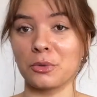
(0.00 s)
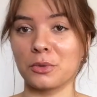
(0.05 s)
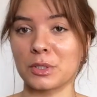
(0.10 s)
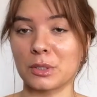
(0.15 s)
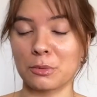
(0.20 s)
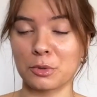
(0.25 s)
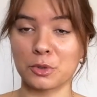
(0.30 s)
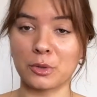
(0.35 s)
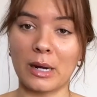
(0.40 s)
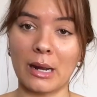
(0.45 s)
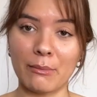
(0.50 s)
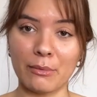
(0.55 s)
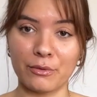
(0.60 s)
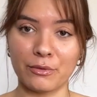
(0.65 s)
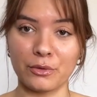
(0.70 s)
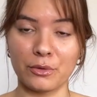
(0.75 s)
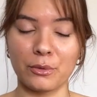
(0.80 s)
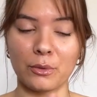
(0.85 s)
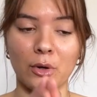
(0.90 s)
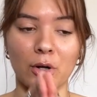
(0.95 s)
Subscribe if
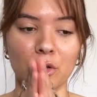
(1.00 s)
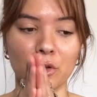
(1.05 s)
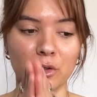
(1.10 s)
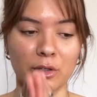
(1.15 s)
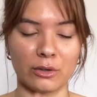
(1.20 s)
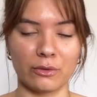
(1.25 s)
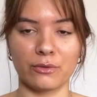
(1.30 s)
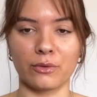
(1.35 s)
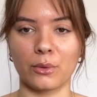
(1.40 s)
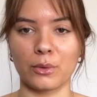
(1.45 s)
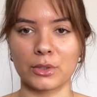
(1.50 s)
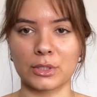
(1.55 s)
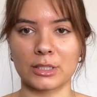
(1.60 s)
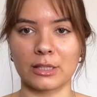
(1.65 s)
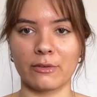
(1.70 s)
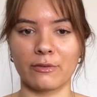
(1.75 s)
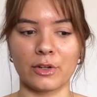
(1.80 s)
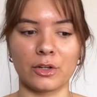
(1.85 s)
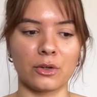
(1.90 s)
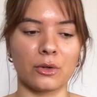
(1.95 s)
you are looking forward to
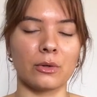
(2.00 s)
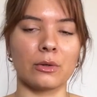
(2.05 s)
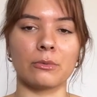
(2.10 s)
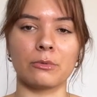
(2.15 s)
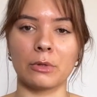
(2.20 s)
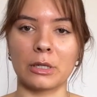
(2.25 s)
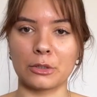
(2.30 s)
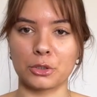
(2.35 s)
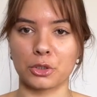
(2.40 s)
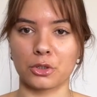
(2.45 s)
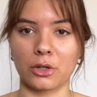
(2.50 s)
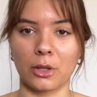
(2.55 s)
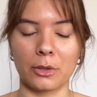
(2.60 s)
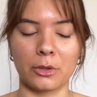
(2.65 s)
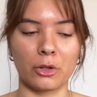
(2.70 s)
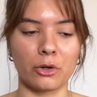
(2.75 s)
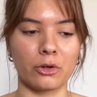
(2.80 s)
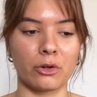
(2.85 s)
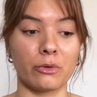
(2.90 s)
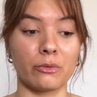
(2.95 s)
that video and turn
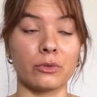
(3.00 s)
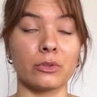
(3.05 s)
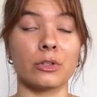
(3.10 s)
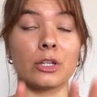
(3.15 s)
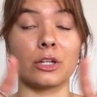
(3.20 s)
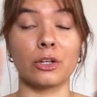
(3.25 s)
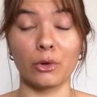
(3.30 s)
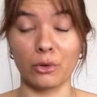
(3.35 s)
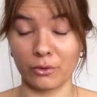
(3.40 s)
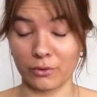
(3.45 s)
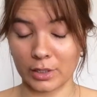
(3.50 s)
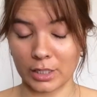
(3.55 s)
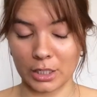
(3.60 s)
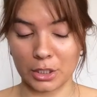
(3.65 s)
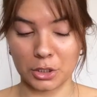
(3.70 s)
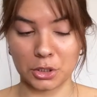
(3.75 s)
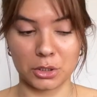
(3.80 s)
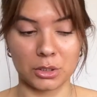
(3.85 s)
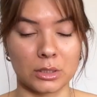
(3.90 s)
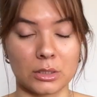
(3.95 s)
on the
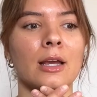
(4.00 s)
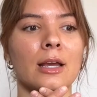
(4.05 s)
notifications.